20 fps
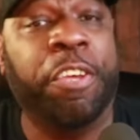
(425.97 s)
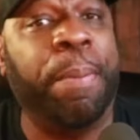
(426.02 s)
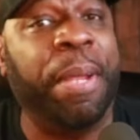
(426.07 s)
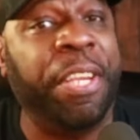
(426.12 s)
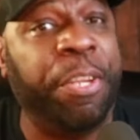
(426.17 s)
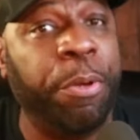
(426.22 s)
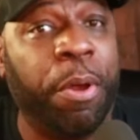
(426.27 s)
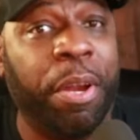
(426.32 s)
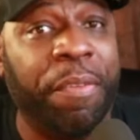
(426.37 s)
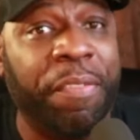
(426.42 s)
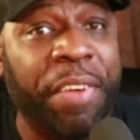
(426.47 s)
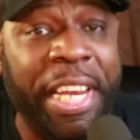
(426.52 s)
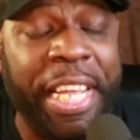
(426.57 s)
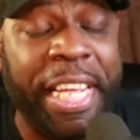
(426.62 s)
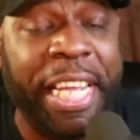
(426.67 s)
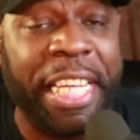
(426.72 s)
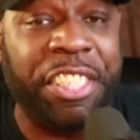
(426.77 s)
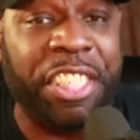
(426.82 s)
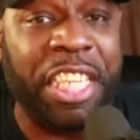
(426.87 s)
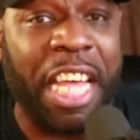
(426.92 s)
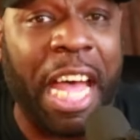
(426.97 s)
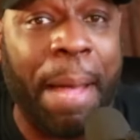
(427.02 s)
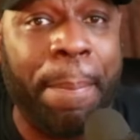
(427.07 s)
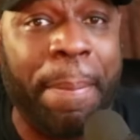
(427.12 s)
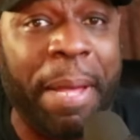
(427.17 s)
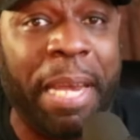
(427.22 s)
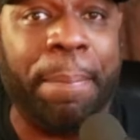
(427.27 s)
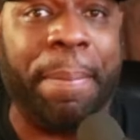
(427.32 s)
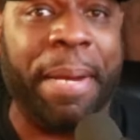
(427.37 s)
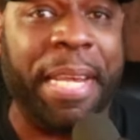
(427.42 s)
You've been doing a really good
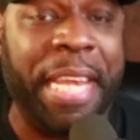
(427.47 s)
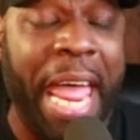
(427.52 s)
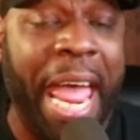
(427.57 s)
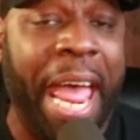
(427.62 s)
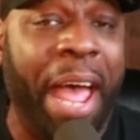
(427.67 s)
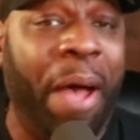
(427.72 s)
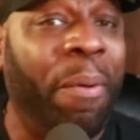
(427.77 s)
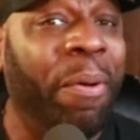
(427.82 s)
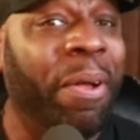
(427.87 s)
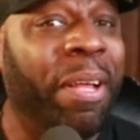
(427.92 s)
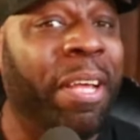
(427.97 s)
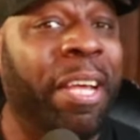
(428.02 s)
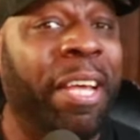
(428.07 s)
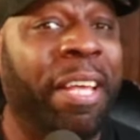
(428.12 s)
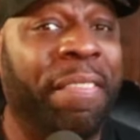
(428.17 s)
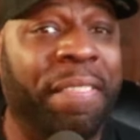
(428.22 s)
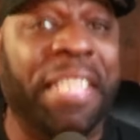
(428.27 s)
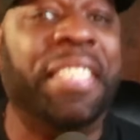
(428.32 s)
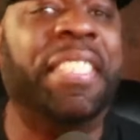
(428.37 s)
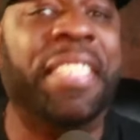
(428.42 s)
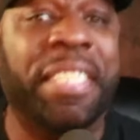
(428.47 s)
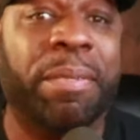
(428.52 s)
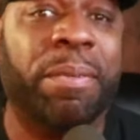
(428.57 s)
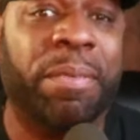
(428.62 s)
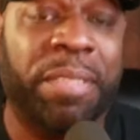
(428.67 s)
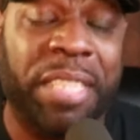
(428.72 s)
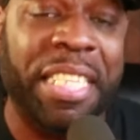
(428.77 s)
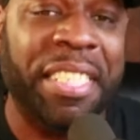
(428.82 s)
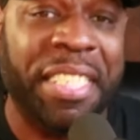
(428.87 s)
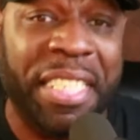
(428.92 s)
job at it, but now this
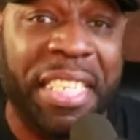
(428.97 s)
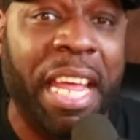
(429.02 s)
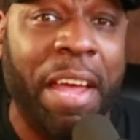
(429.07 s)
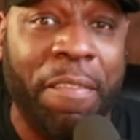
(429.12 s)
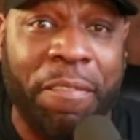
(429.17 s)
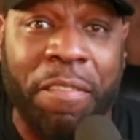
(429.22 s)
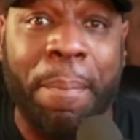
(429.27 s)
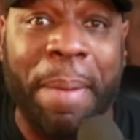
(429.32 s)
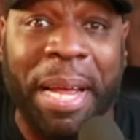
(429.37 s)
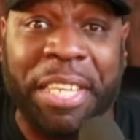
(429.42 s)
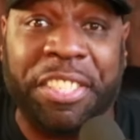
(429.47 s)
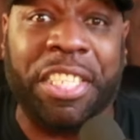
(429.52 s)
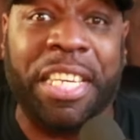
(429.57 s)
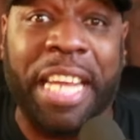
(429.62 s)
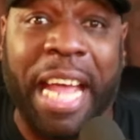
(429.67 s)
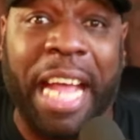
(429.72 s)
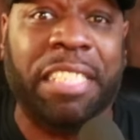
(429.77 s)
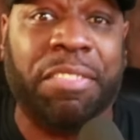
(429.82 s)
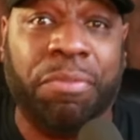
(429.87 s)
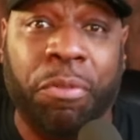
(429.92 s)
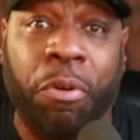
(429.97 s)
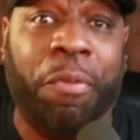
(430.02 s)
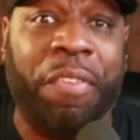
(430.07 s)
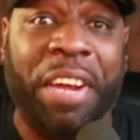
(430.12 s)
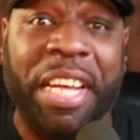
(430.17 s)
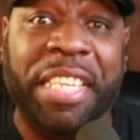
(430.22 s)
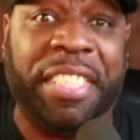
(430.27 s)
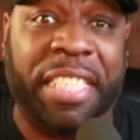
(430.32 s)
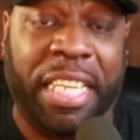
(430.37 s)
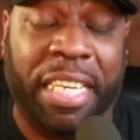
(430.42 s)
is the information age for a
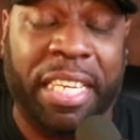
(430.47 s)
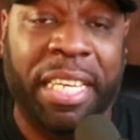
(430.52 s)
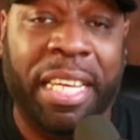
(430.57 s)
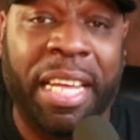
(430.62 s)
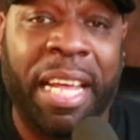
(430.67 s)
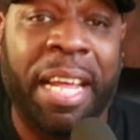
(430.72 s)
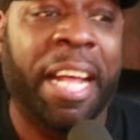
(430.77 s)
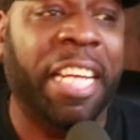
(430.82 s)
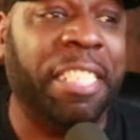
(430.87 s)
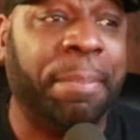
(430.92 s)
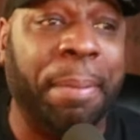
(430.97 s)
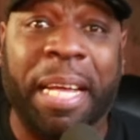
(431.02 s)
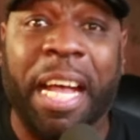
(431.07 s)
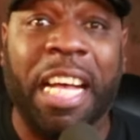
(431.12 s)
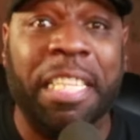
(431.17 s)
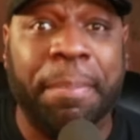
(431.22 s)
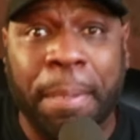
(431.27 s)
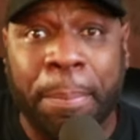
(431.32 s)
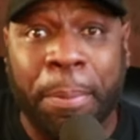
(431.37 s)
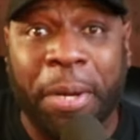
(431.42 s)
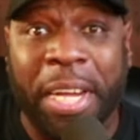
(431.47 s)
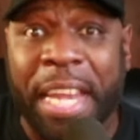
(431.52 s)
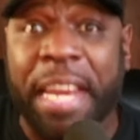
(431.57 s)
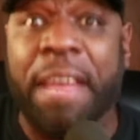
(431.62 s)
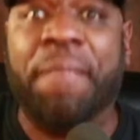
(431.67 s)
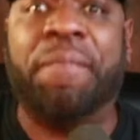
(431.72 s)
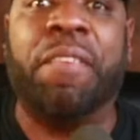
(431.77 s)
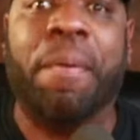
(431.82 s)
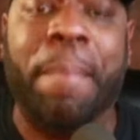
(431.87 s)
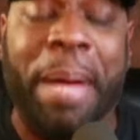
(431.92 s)
reason. It's because people get
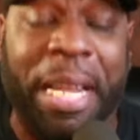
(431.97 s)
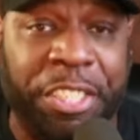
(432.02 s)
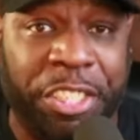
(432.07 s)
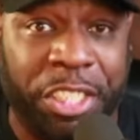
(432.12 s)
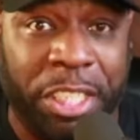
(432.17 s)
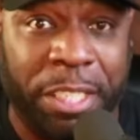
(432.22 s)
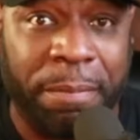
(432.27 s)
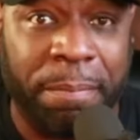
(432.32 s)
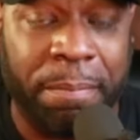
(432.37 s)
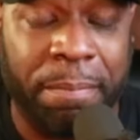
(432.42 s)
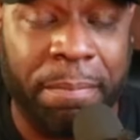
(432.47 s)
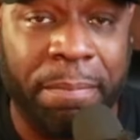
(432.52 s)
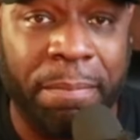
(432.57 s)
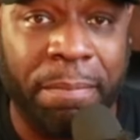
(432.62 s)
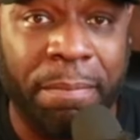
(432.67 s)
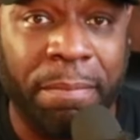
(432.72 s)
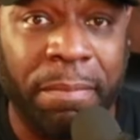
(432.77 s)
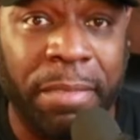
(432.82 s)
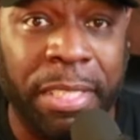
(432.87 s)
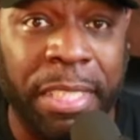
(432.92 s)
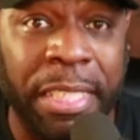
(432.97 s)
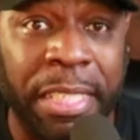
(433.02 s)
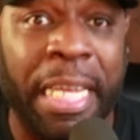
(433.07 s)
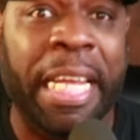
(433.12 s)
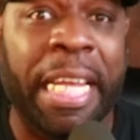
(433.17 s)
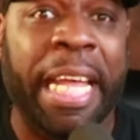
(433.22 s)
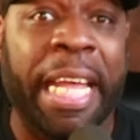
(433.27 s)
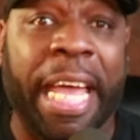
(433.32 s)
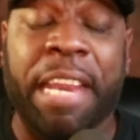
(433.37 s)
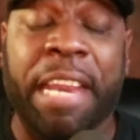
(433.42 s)
information.
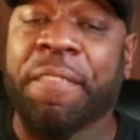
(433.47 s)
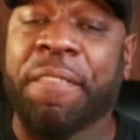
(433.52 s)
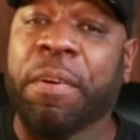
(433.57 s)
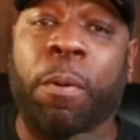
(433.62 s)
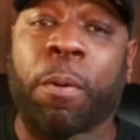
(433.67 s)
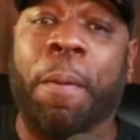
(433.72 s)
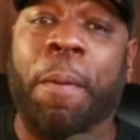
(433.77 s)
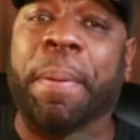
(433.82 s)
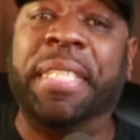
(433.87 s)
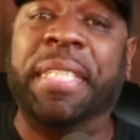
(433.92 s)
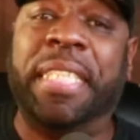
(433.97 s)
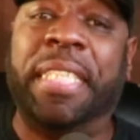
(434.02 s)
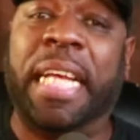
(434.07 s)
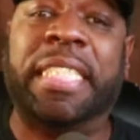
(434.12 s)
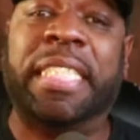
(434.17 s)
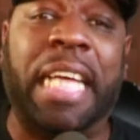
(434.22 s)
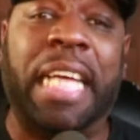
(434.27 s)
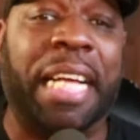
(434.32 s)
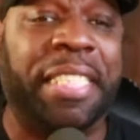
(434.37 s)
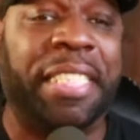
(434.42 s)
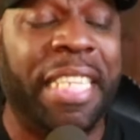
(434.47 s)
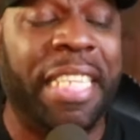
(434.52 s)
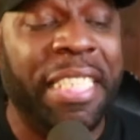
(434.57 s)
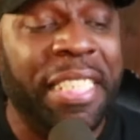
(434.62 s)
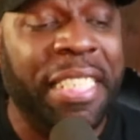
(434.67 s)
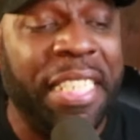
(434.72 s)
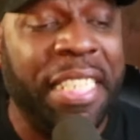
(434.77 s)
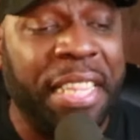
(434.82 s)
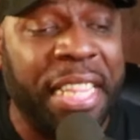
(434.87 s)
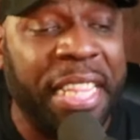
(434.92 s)
And if it won't be TikTok, so
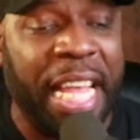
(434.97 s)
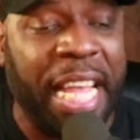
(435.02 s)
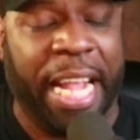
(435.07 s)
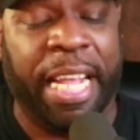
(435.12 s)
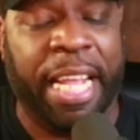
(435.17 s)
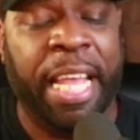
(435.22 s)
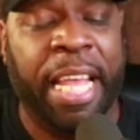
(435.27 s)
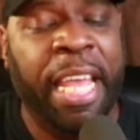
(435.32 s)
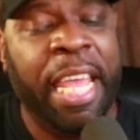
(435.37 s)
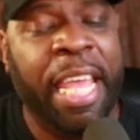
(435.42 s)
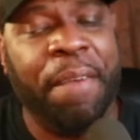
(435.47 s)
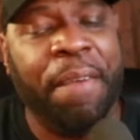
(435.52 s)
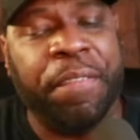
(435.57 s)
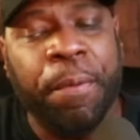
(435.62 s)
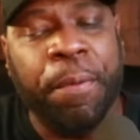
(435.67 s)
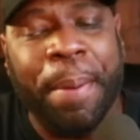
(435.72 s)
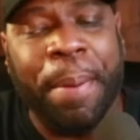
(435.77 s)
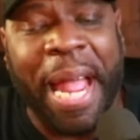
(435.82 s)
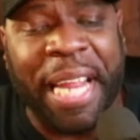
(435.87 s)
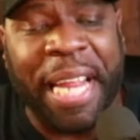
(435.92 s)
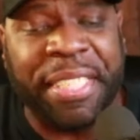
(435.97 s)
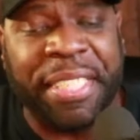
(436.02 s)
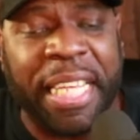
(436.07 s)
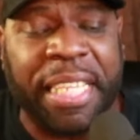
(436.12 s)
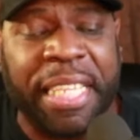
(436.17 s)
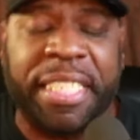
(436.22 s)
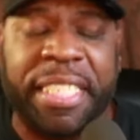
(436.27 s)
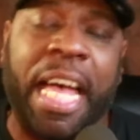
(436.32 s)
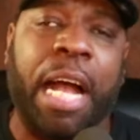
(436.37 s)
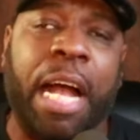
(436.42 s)
this is the thing. If you ban
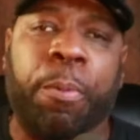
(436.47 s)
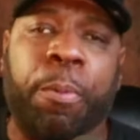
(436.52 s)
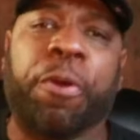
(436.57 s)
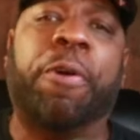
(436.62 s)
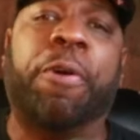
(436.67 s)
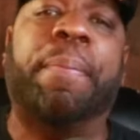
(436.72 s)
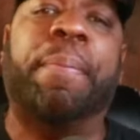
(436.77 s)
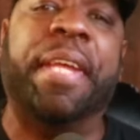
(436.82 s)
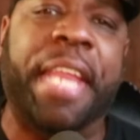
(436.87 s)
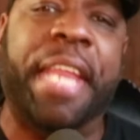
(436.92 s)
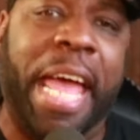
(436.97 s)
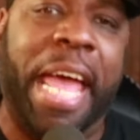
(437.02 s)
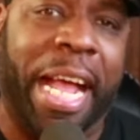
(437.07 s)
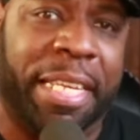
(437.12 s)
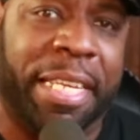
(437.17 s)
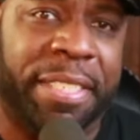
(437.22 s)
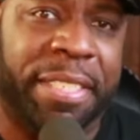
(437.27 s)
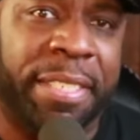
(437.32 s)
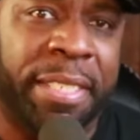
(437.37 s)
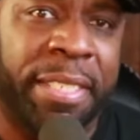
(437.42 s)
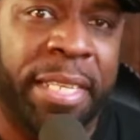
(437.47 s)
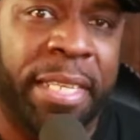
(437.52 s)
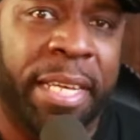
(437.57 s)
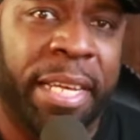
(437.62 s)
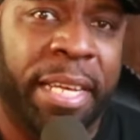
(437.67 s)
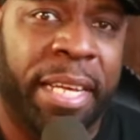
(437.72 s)
TikTok, what'll be next?